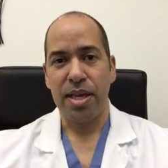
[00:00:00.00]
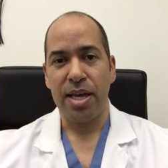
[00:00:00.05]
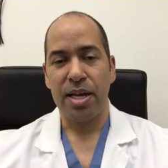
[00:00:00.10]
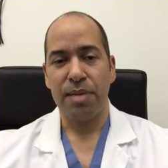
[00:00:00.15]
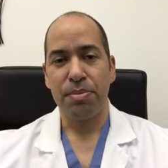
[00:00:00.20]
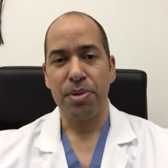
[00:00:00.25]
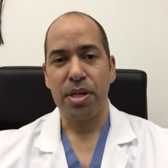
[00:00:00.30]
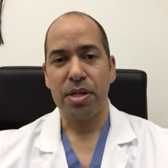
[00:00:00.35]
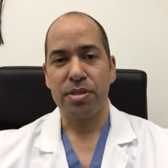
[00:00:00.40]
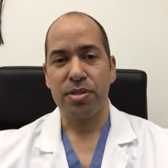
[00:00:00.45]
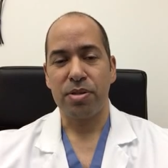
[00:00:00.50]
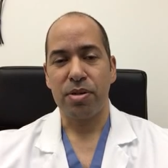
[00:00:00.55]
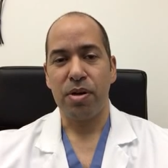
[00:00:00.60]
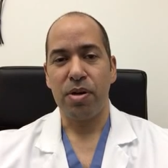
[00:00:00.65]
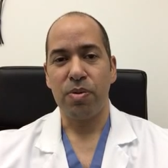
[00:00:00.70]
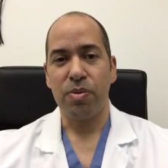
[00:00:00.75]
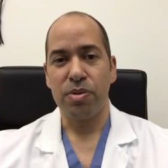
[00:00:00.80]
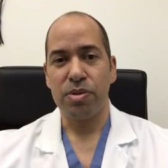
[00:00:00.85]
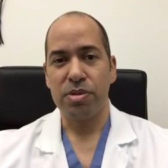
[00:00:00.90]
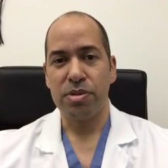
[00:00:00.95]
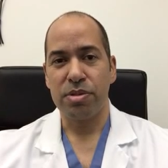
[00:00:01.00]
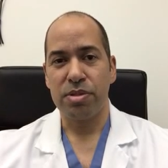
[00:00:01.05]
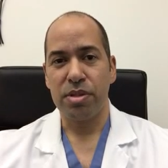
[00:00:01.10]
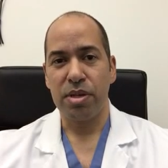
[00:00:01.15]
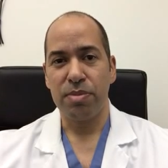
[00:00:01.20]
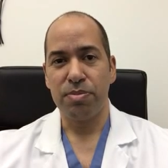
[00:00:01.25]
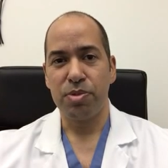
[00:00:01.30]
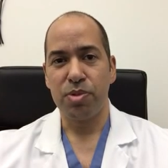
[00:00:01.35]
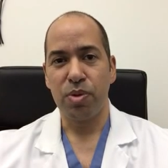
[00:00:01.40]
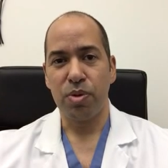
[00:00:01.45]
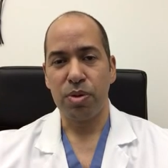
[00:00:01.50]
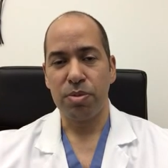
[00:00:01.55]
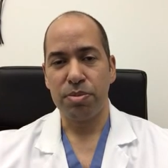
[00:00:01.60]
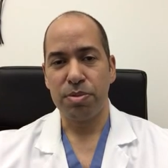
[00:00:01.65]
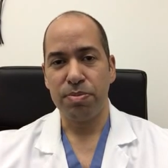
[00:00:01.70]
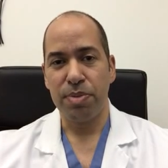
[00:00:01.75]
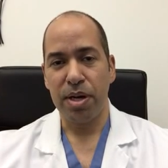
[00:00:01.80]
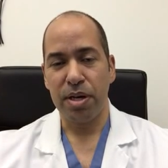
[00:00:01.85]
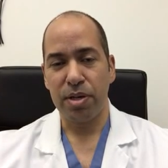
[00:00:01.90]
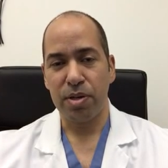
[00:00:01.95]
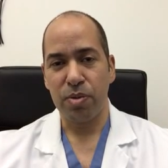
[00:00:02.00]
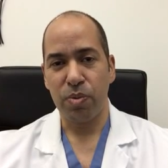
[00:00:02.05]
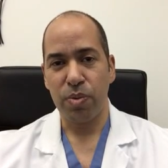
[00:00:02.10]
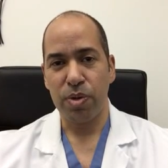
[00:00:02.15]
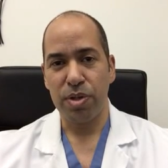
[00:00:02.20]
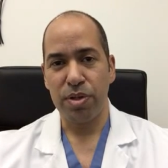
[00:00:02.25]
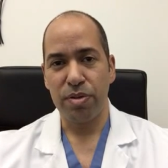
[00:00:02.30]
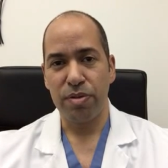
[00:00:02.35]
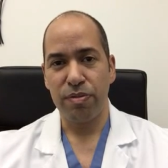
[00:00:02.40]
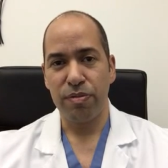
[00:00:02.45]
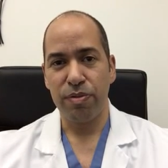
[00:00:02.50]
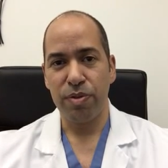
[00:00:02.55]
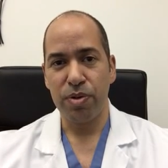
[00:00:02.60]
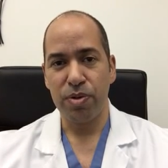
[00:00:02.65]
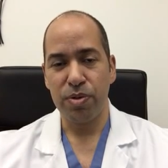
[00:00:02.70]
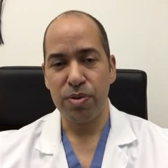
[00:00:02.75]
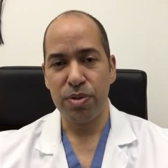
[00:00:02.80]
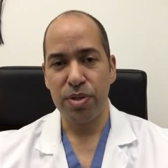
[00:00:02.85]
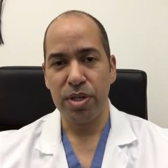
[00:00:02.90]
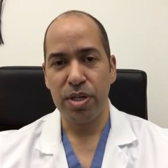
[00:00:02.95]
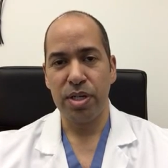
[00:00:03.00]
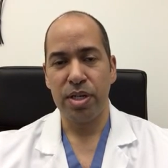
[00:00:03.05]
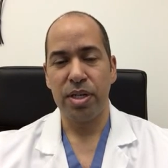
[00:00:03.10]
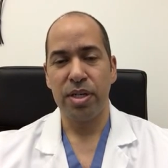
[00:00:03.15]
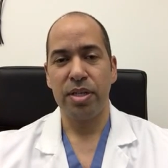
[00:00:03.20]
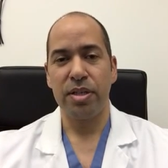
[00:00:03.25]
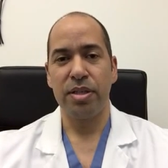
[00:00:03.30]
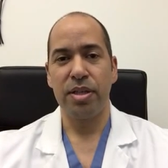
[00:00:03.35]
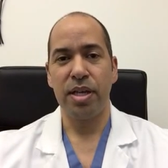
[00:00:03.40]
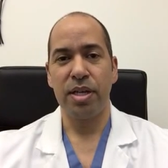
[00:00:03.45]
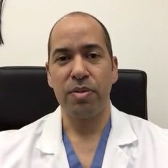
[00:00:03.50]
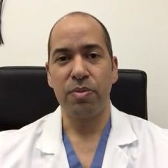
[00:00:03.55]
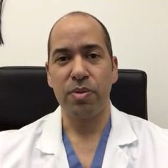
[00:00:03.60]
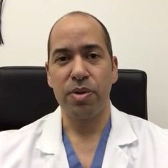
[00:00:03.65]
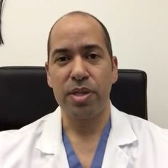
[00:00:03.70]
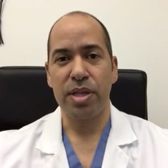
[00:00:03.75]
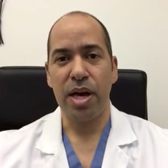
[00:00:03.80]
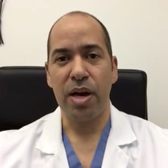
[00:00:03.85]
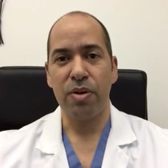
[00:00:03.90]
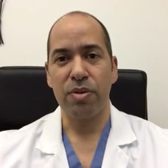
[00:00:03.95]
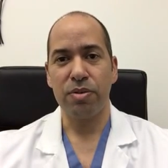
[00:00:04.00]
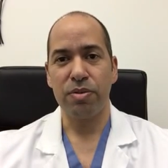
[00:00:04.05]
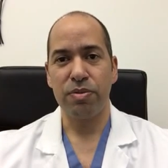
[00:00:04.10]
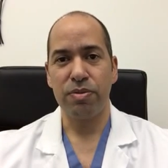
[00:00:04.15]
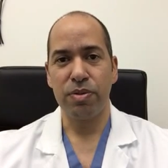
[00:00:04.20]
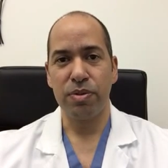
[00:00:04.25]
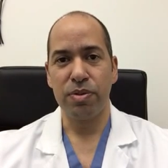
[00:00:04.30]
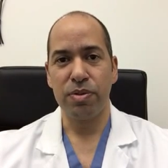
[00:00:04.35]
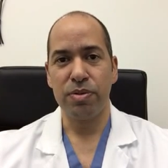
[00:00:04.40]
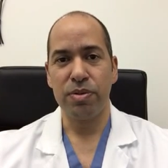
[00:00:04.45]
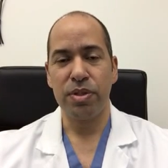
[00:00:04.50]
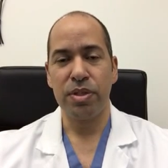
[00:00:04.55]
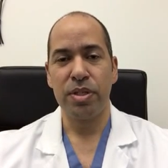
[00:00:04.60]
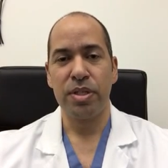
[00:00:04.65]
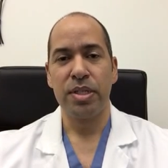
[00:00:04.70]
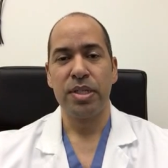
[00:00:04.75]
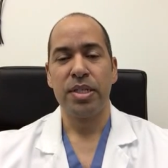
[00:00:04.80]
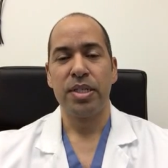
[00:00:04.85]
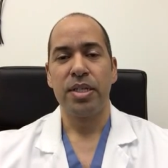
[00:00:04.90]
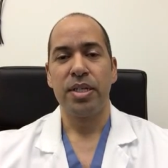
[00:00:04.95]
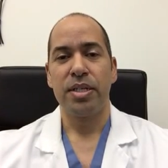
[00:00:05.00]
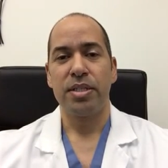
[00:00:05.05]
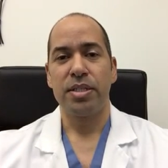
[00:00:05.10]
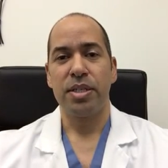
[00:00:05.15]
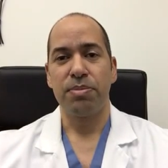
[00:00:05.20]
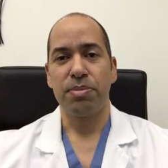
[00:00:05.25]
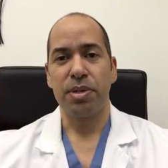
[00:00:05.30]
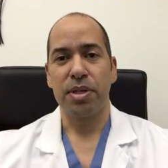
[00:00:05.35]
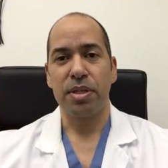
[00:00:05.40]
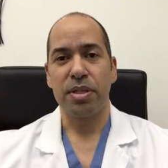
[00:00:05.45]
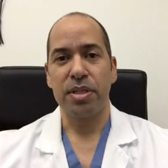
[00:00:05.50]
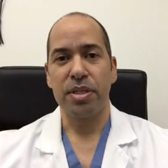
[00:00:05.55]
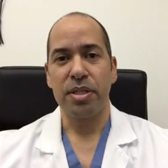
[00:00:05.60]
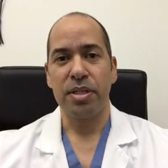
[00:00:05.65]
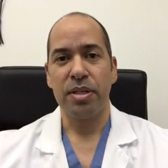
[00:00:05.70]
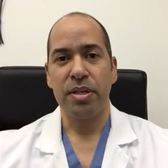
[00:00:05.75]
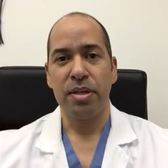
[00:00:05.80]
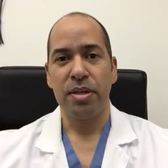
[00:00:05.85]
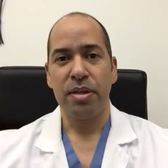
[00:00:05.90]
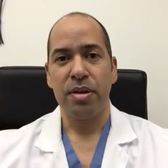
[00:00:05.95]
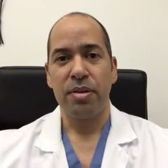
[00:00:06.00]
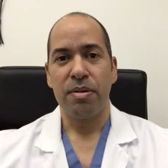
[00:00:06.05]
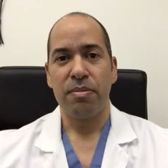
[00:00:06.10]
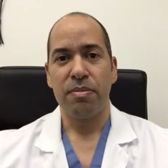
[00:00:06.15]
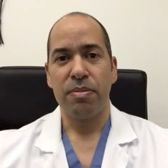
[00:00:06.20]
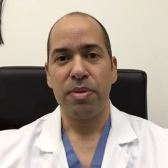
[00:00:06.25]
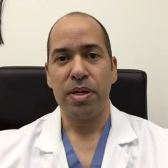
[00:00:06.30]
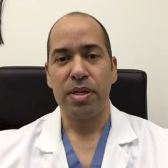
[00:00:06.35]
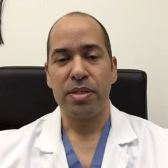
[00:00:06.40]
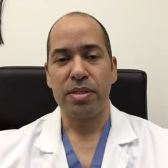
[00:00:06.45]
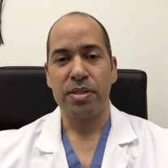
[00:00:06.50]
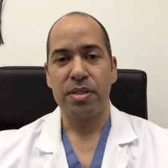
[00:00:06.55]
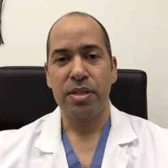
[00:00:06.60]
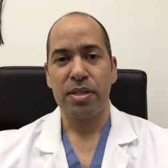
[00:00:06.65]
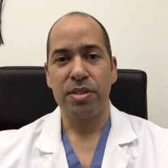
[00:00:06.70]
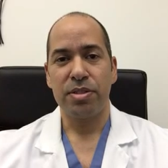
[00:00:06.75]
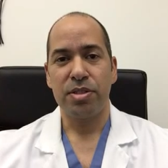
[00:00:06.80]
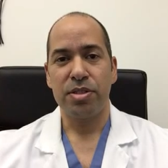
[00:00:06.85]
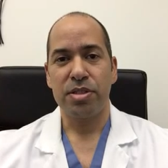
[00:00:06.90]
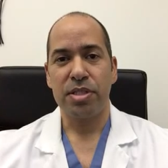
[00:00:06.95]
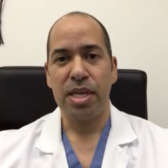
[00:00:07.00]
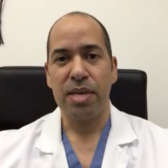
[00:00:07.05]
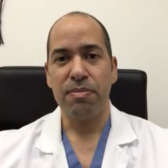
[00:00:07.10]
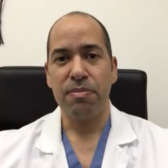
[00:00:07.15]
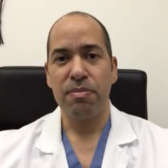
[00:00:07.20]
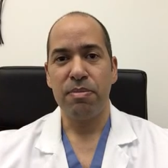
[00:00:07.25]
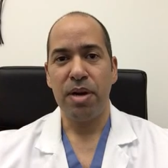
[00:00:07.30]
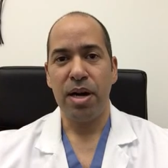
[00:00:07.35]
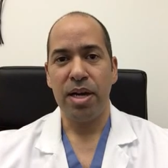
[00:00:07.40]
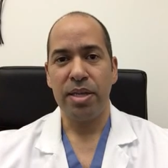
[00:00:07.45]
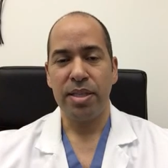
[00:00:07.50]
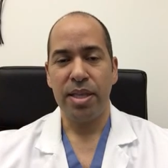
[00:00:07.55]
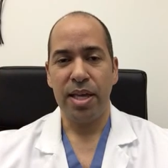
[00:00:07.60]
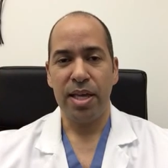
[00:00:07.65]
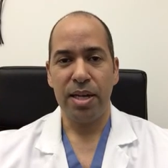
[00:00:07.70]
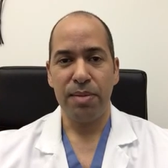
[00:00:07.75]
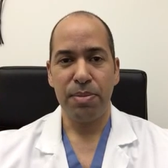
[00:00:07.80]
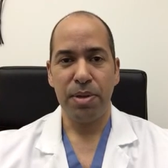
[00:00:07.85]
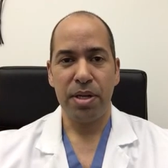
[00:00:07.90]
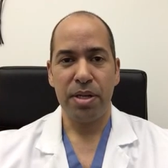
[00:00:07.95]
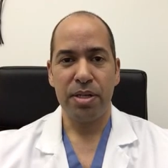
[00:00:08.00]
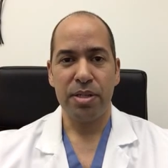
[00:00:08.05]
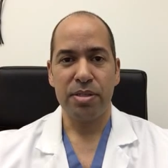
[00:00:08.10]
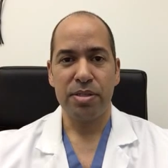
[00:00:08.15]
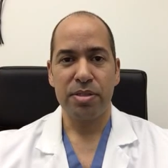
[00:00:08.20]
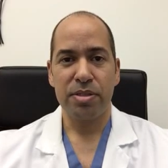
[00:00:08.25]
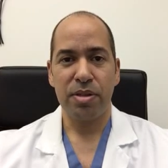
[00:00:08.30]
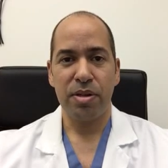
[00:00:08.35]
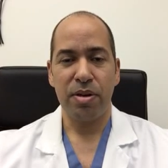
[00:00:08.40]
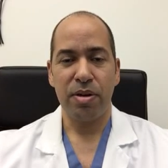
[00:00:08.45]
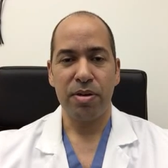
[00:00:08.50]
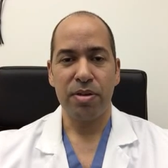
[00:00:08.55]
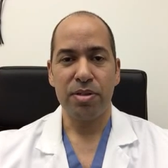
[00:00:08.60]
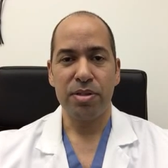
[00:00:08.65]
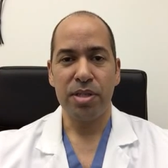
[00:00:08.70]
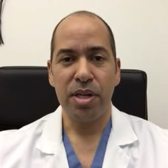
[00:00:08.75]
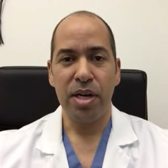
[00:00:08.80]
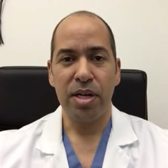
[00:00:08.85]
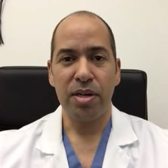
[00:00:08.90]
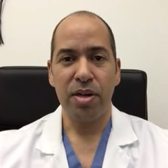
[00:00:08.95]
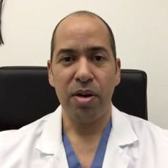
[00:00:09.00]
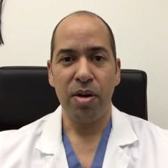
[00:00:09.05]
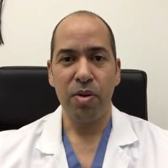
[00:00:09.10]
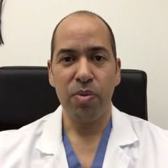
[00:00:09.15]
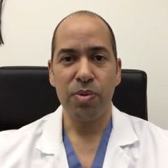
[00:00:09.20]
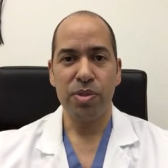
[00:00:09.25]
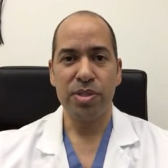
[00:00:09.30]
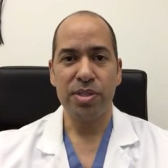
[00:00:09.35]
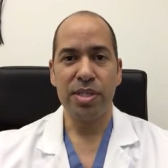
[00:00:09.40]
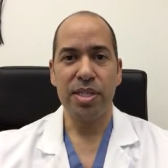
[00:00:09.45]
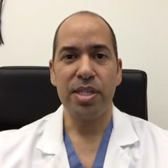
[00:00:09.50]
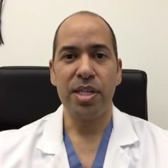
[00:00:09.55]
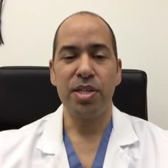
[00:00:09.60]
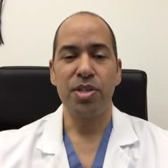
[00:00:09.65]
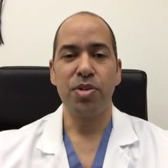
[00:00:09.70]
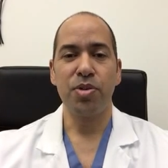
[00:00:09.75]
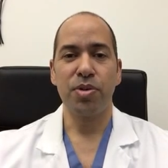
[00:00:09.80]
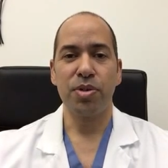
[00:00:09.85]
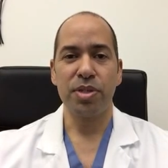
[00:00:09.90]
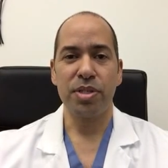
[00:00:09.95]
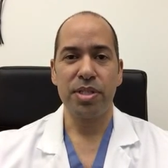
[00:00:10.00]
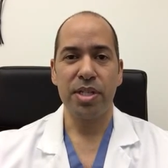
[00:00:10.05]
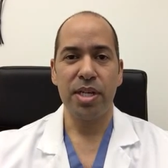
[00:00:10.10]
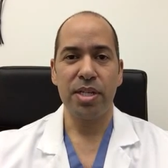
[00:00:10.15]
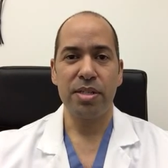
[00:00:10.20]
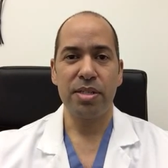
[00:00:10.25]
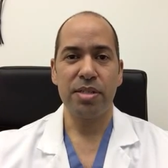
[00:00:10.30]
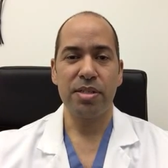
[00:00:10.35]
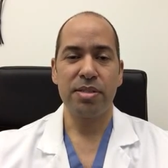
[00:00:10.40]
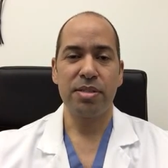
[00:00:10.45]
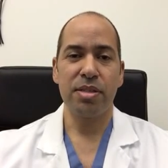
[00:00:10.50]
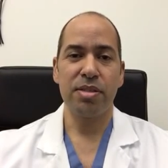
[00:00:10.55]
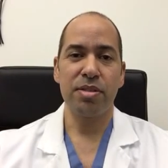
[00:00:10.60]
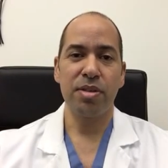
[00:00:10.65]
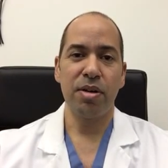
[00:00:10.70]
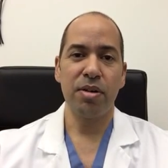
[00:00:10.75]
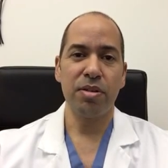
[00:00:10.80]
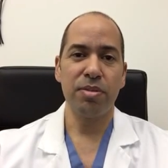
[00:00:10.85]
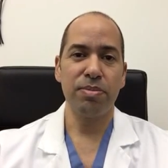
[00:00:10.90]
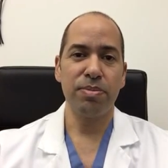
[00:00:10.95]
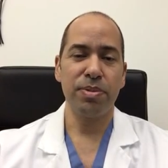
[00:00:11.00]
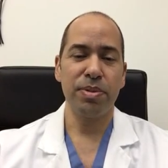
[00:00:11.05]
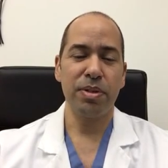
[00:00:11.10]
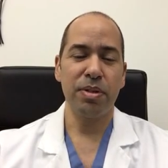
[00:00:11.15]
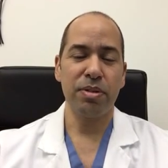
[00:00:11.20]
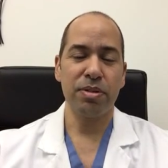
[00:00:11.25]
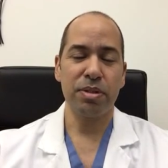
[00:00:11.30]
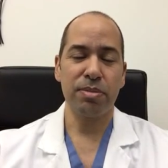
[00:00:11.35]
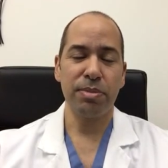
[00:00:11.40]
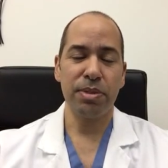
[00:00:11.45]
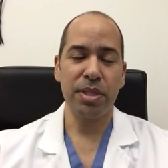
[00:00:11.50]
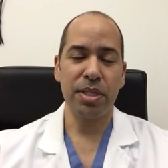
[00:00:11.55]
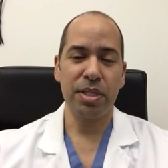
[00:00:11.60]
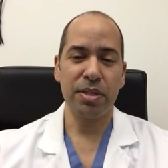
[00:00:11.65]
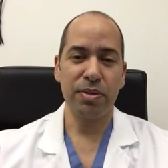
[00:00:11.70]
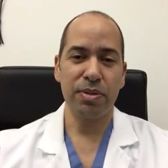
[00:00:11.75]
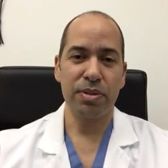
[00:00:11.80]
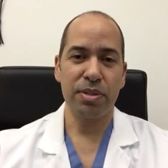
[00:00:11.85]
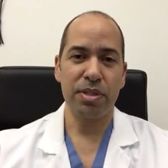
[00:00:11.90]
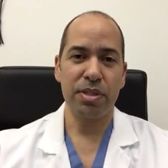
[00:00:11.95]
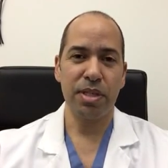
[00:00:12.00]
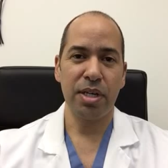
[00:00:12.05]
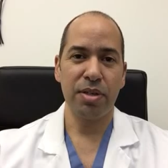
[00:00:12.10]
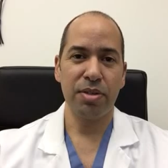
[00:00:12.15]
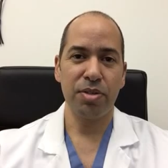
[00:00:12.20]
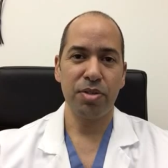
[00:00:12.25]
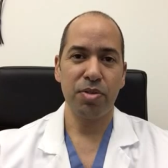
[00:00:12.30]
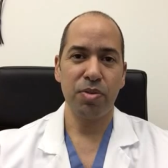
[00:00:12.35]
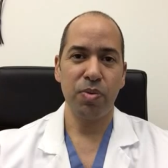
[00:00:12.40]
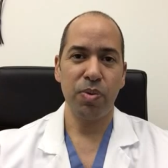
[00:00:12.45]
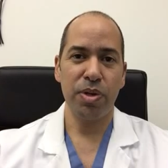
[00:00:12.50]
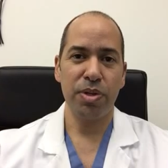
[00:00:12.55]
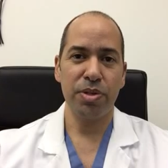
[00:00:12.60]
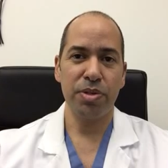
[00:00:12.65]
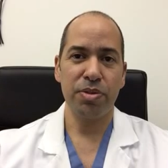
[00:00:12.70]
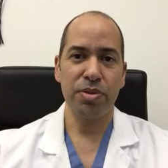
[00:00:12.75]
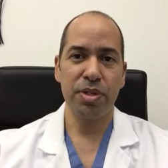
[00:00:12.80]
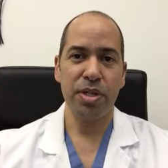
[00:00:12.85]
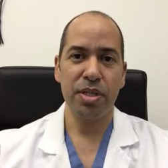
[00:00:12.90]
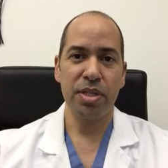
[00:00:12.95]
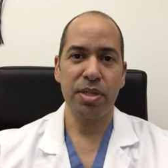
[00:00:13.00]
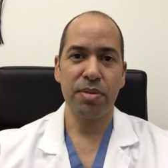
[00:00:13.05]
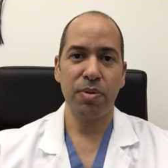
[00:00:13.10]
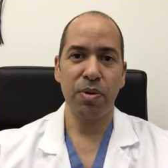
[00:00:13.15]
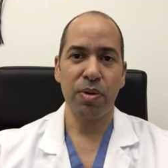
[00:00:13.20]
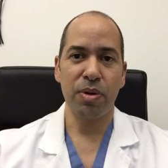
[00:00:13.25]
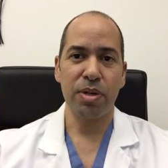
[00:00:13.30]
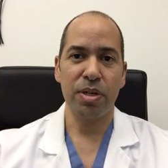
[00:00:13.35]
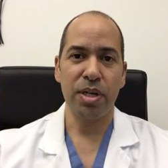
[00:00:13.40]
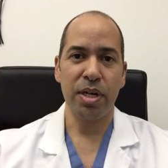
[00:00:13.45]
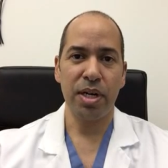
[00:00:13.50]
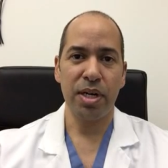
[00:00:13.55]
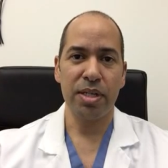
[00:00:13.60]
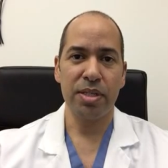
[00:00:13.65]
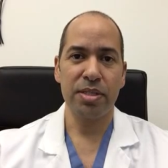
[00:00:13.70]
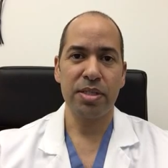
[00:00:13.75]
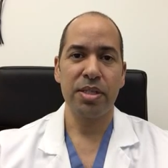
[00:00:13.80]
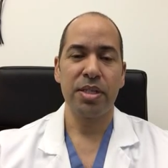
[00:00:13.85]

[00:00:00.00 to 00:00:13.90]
Antibiotics are always absorbed better with food than without food, typically. But just keep in mind that antibiotics are not always needed. Your dentist is ultimately going to tell you whether you need them or not.